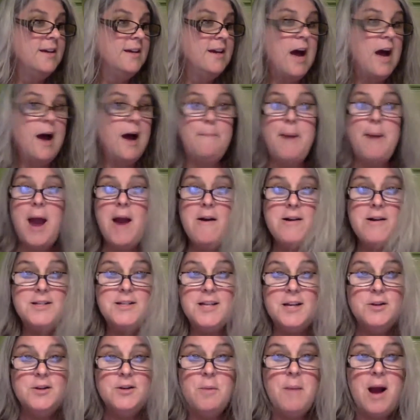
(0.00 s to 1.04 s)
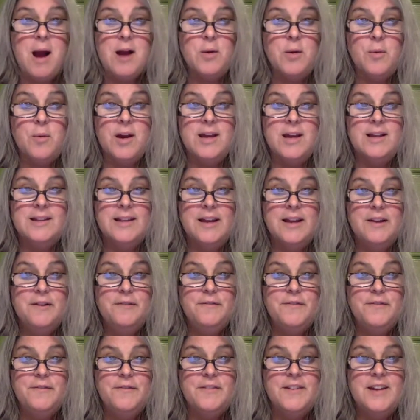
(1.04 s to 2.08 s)
parenting, no matter where you live,
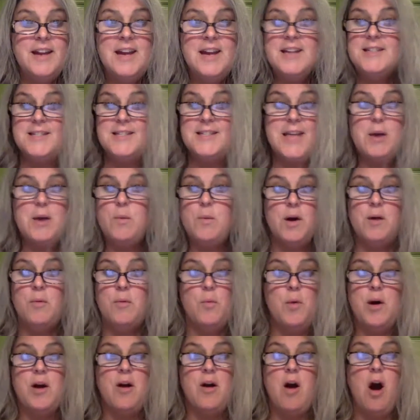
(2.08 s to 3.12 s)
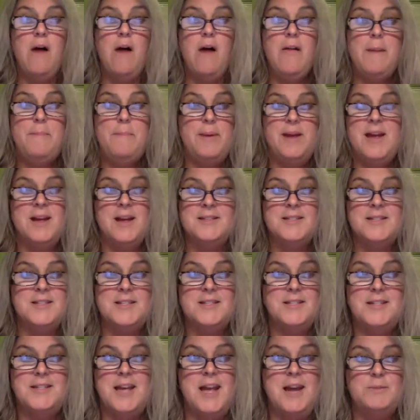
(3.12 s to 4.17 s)
it's like we're all up against the
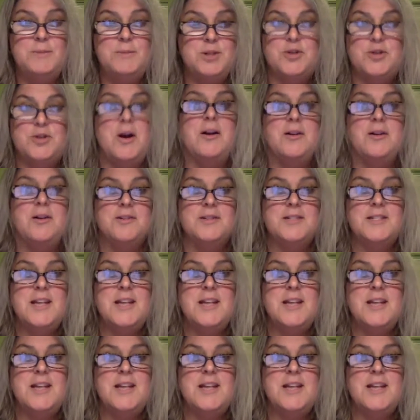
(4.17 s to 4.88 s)
same struggles.